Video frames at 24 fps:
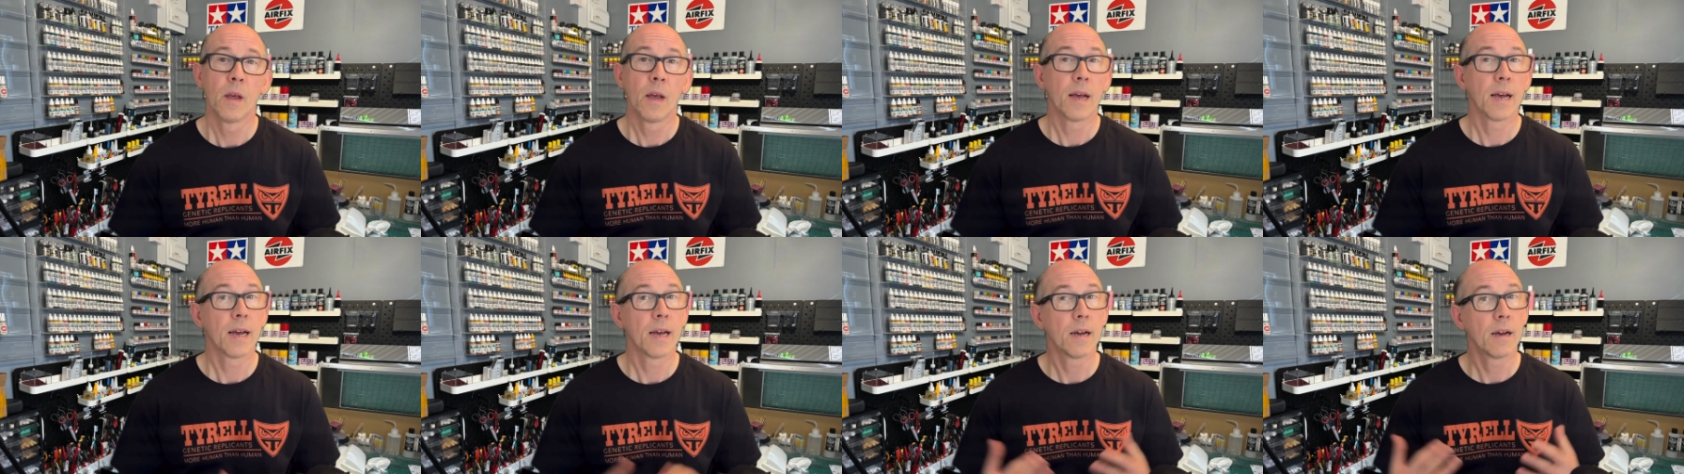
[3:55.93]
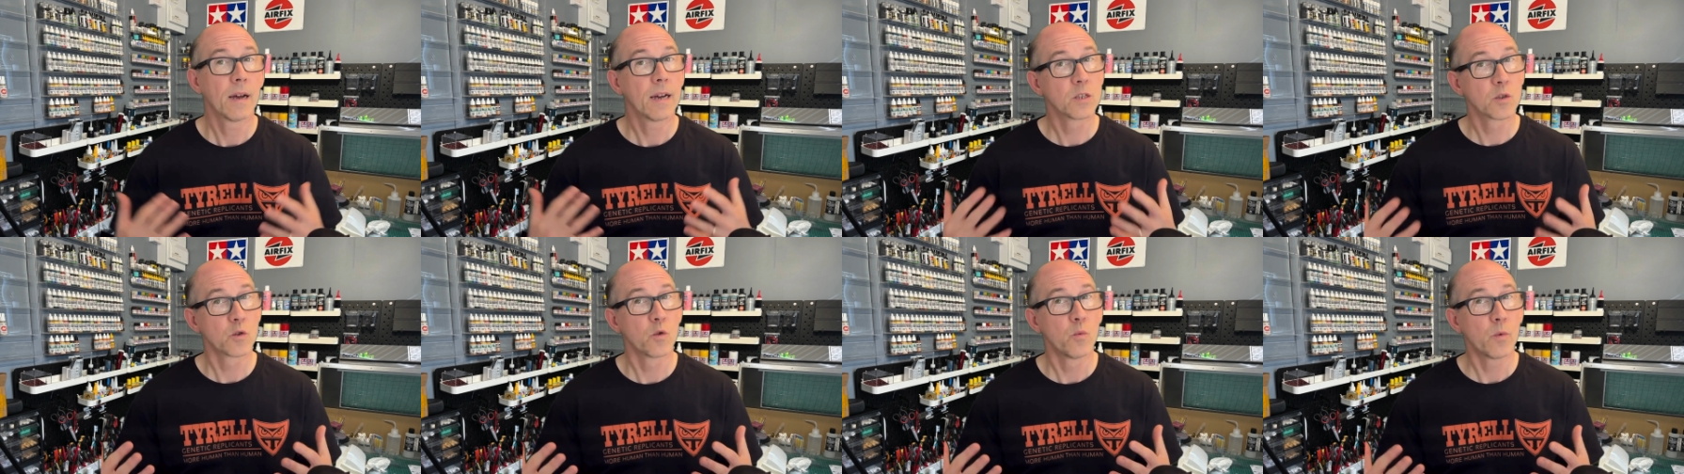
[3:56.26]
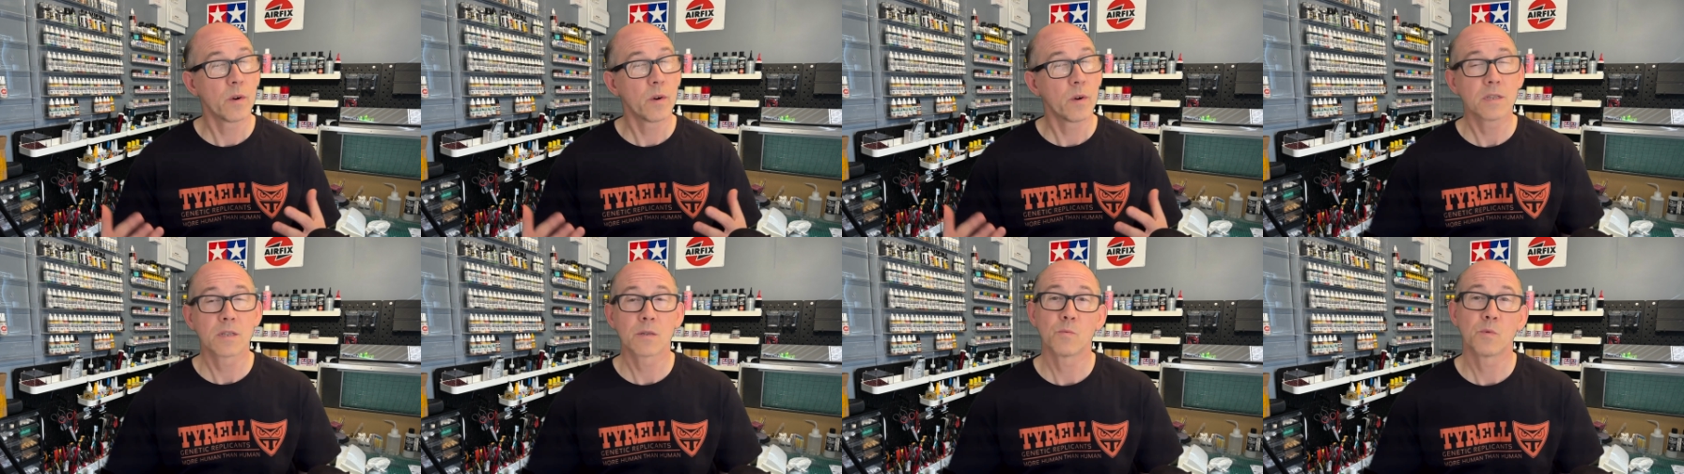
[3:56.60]
As
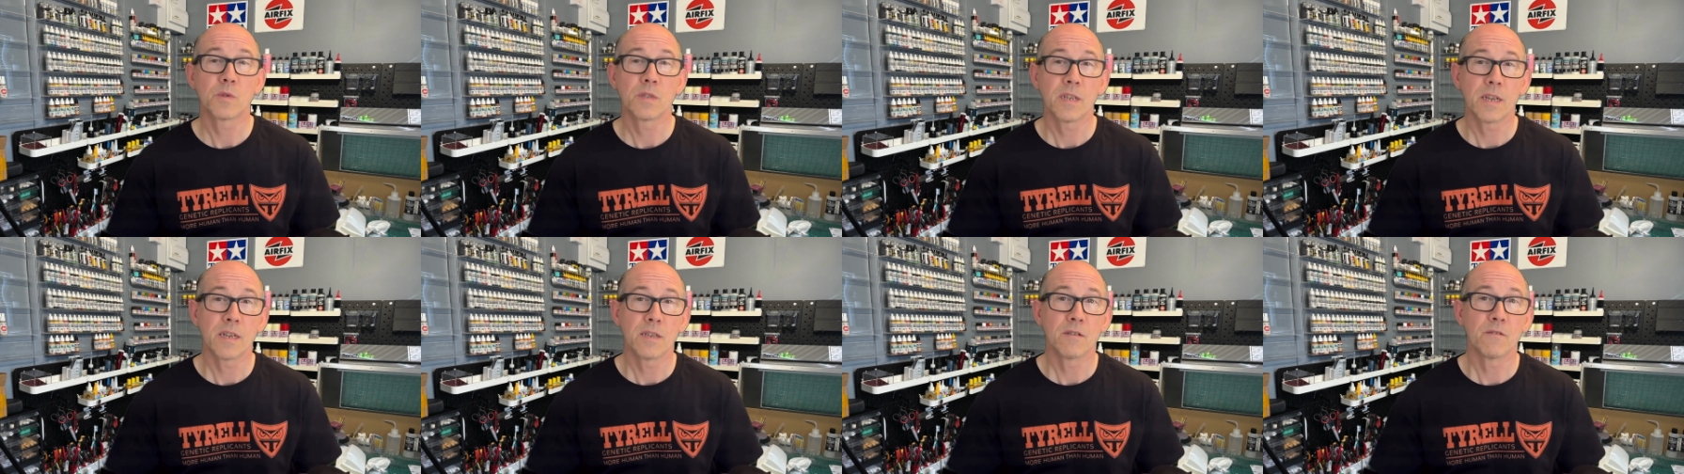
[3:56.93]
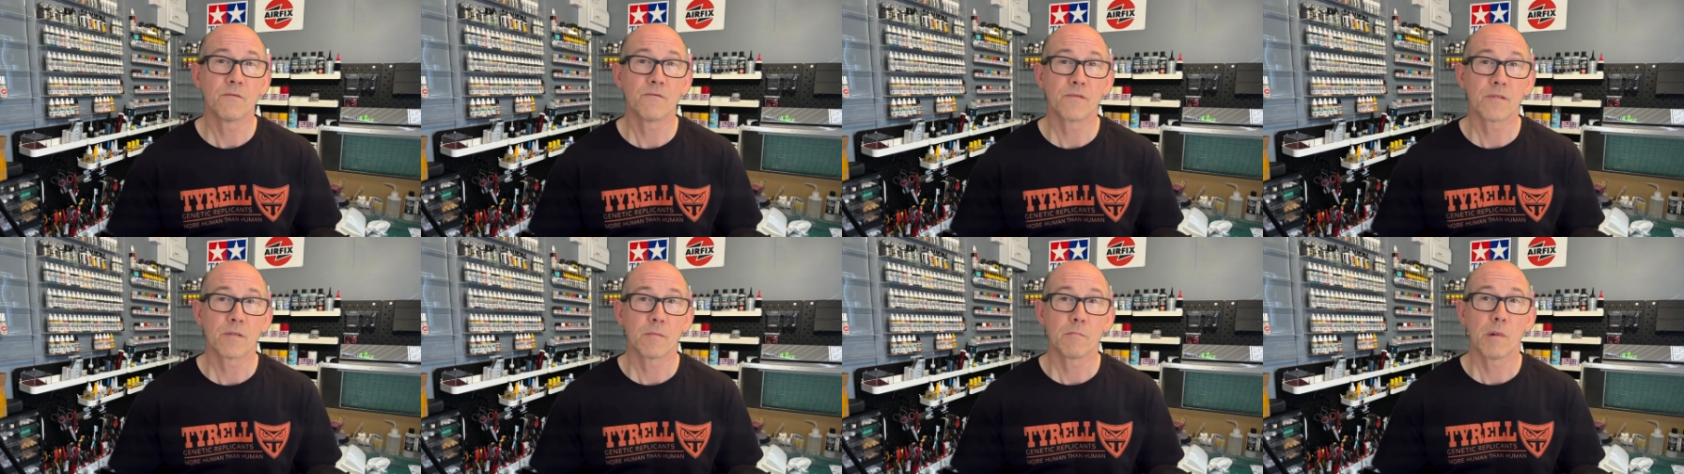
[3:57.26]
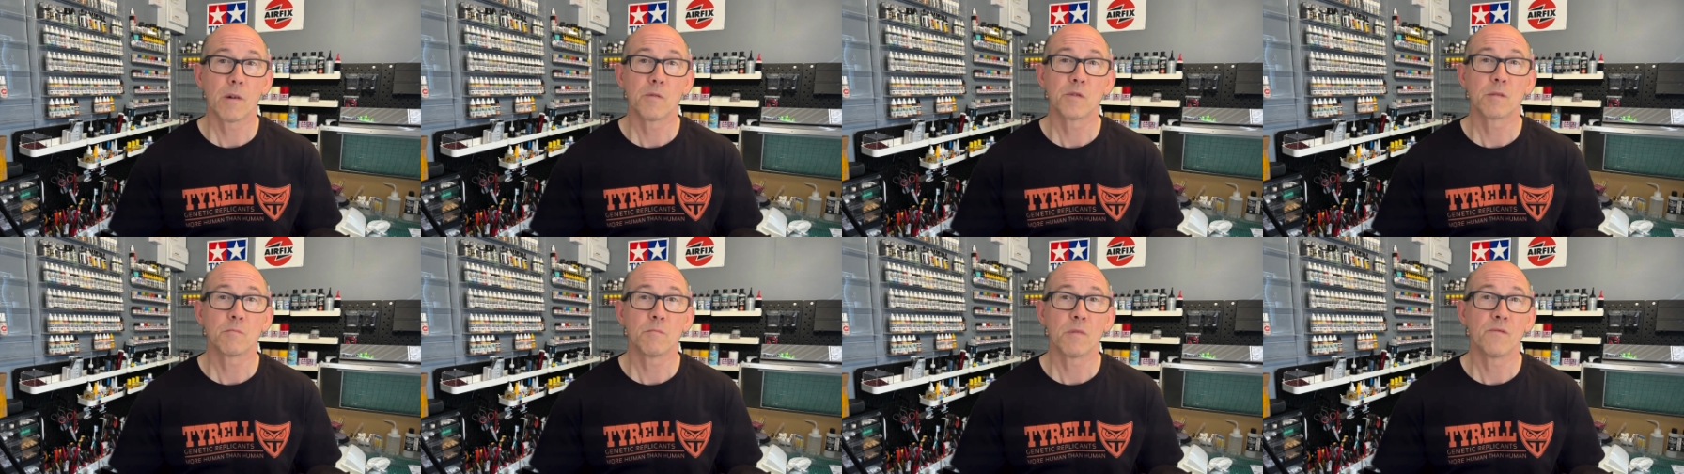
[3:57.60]
always, with the end of
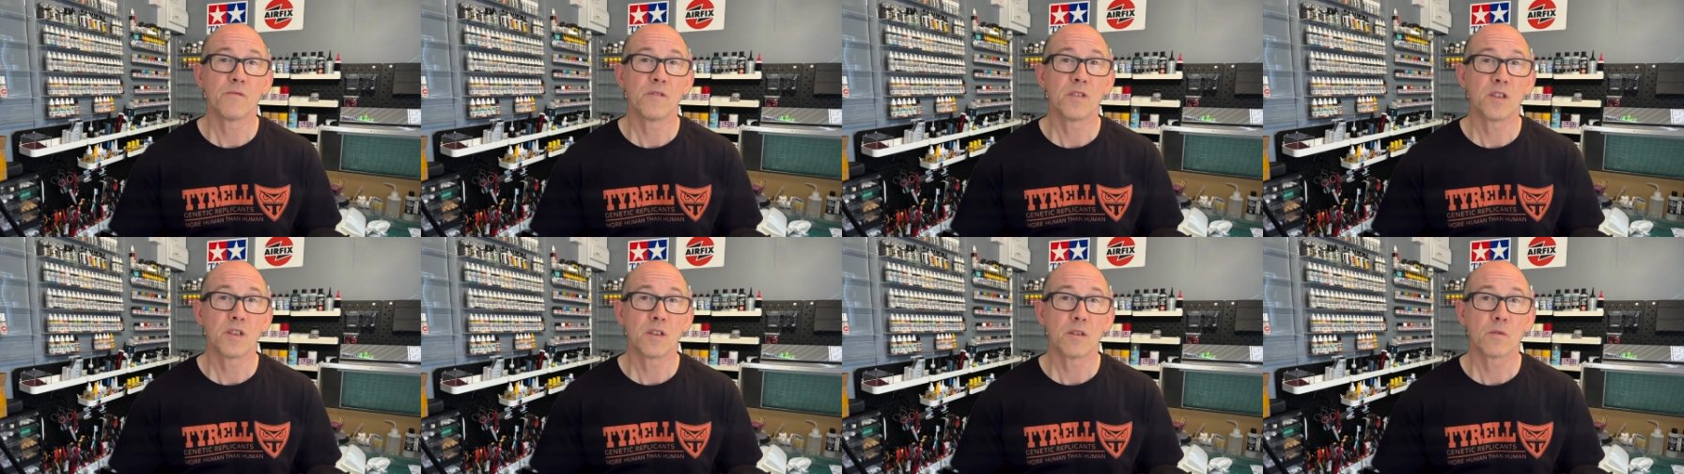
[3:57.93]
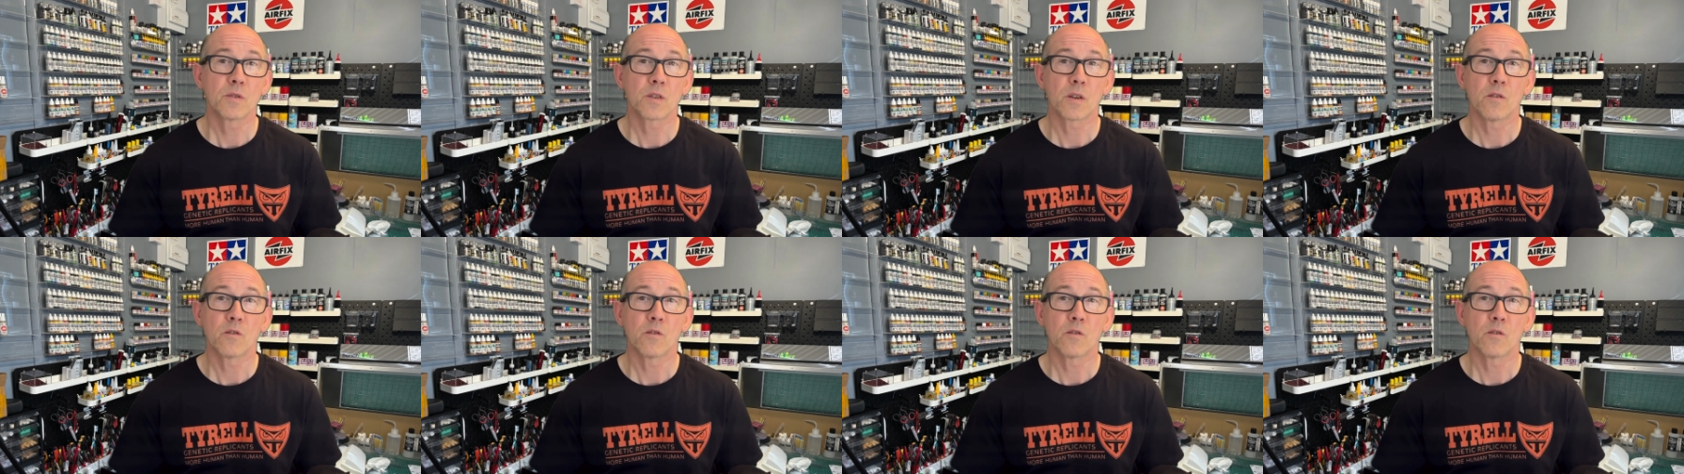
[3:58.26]
most of my videos,